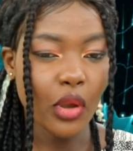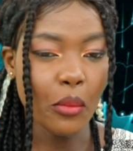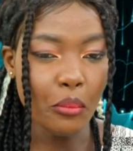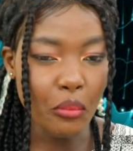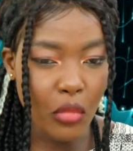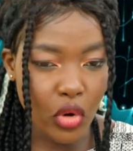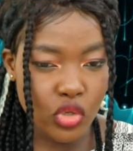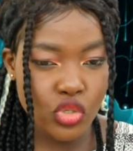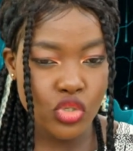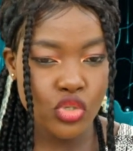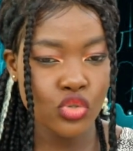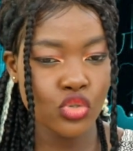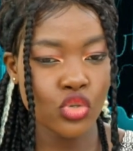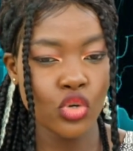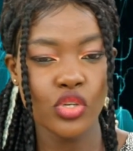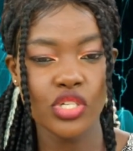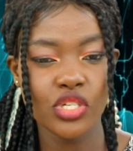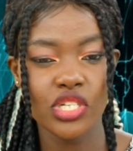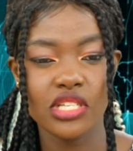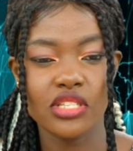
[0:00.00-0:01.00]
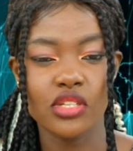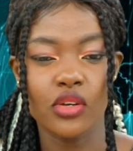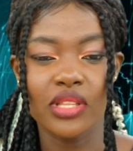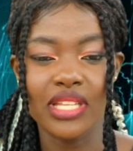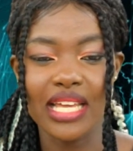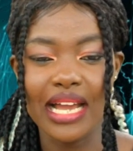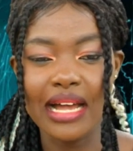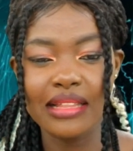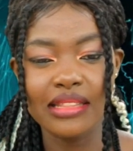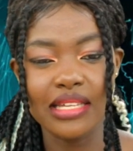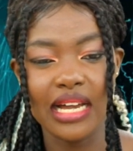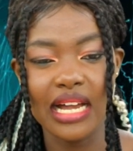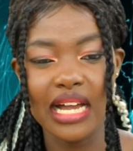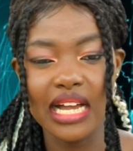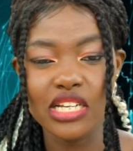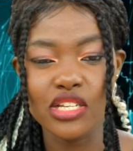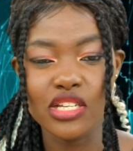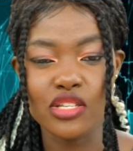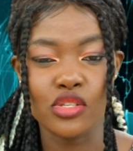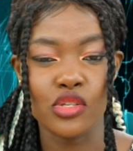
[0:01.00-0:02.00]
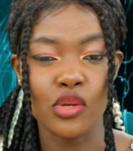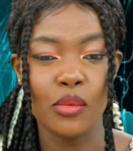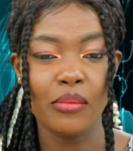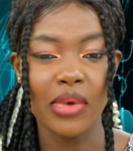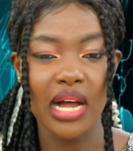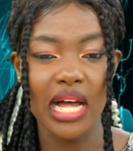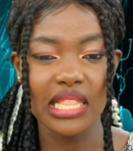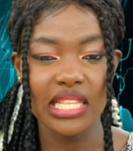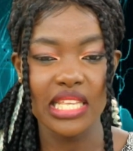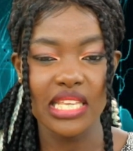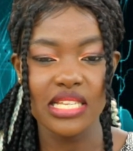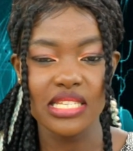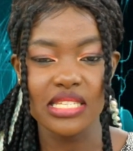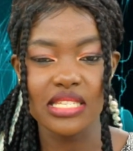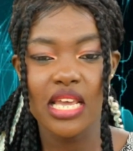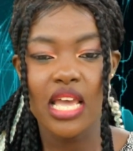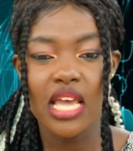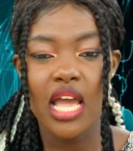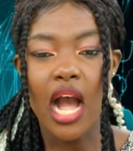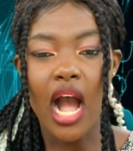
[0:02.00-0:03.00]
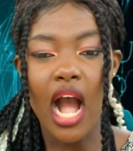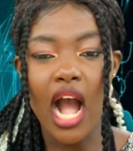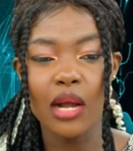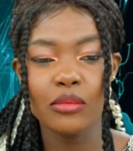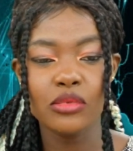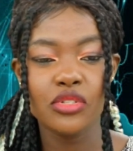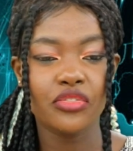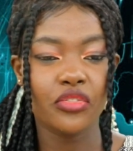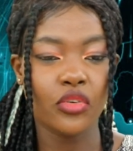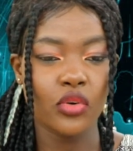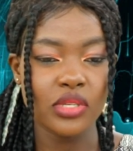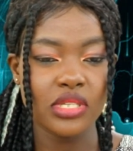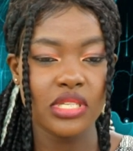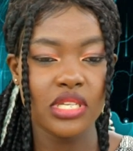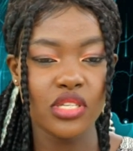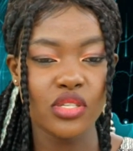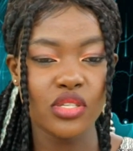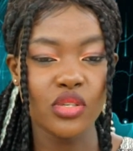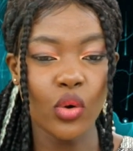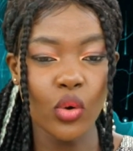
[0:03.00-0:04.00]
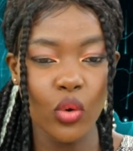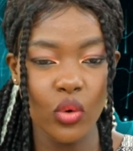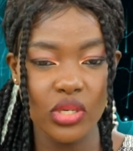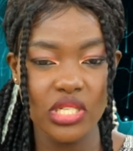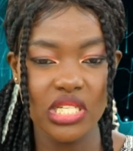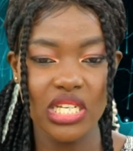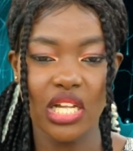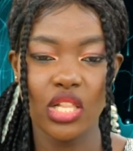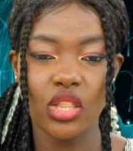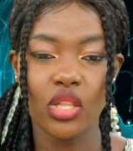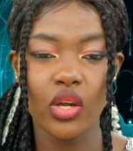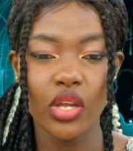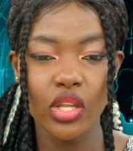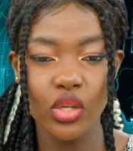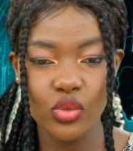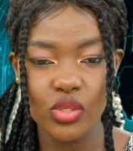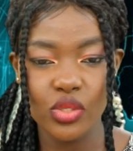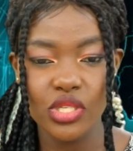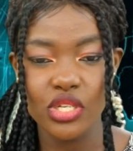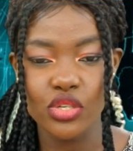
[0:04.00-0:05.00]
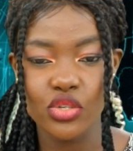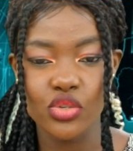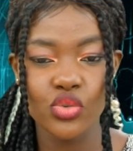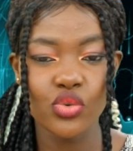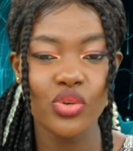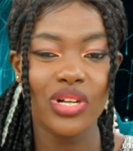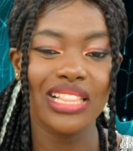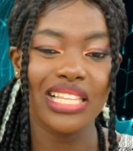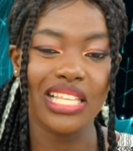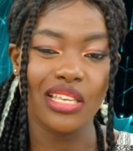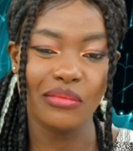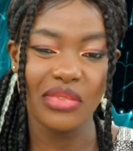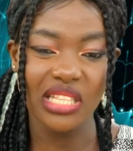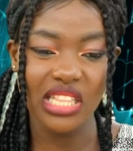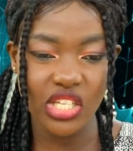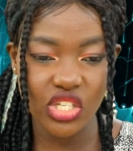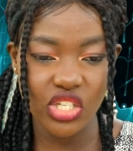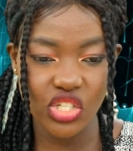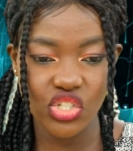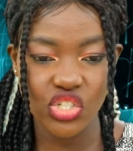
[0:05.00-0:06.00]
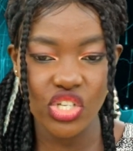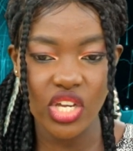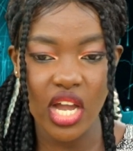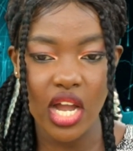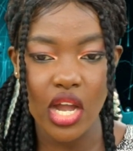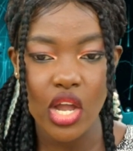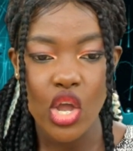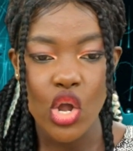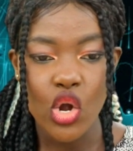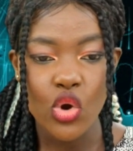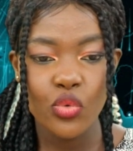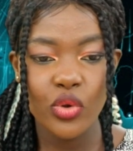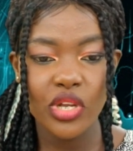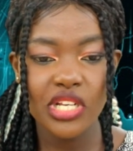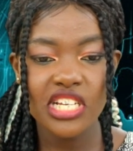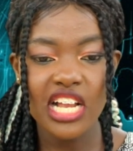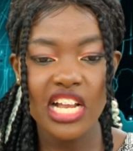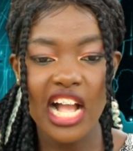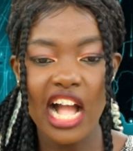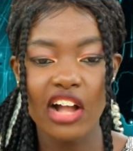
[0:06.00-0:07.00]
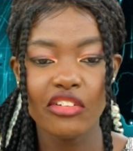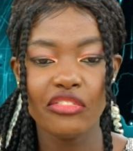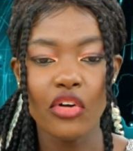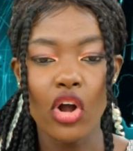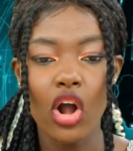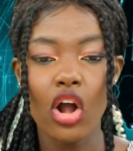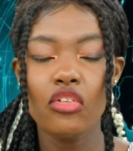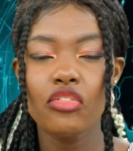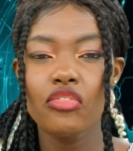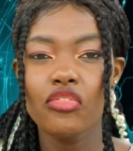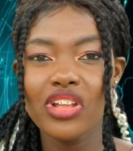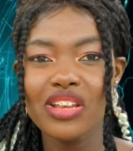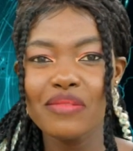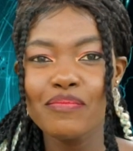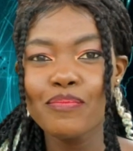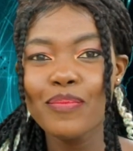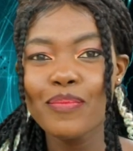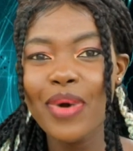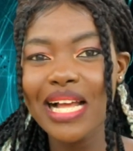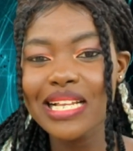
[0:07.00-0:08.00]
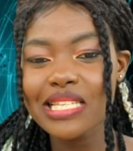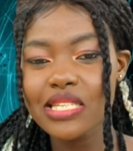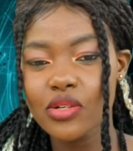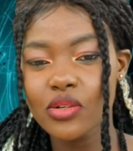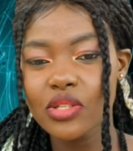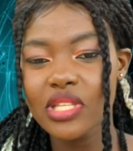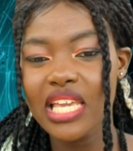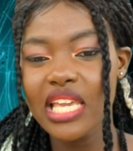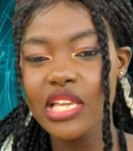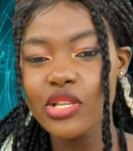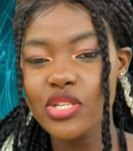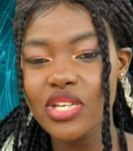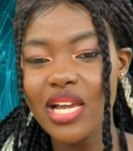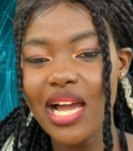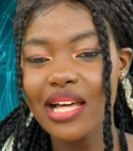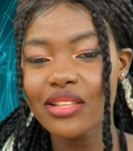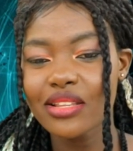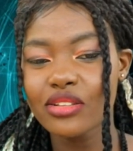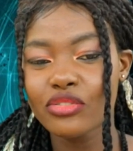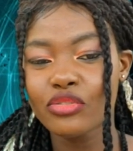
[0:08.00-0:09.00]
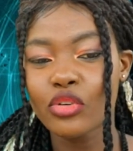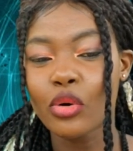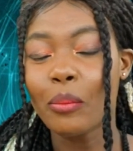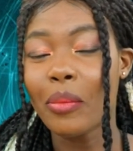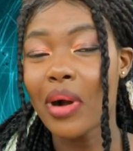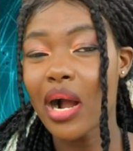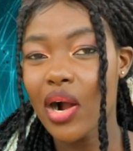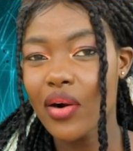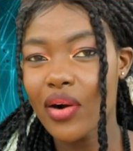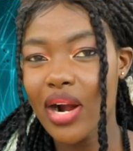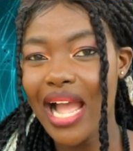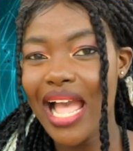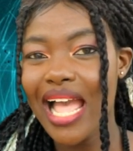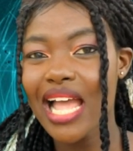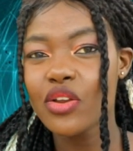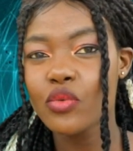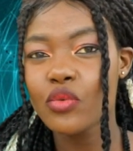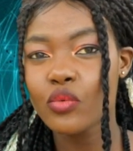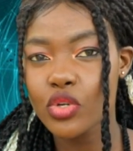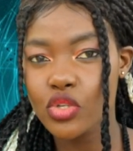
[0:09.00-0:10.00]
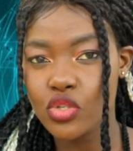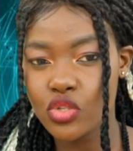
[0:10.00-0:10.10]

Most soldiers, on the other hand, in Somalia's armed forces owe their loyalties to clan militia, which have often battled each other for power and